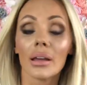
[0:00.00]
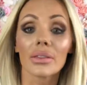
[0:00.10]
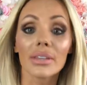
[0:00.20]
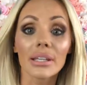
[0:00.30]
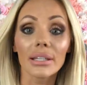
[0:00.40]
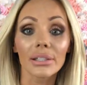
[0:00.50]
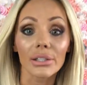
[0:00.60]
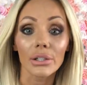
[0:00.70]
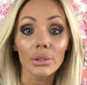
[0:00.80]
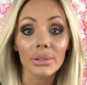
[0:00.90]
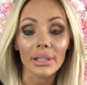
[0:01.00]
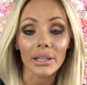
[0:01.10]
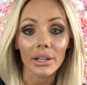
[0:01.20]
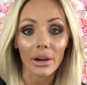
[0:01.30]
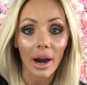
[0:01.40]
these new
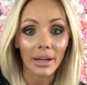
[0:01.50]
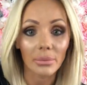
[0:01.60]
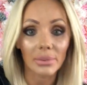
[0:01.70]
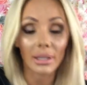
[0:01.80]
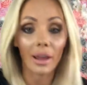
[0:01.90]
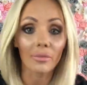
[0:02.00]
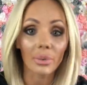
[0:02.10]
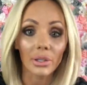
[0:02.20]
skincare items that I've been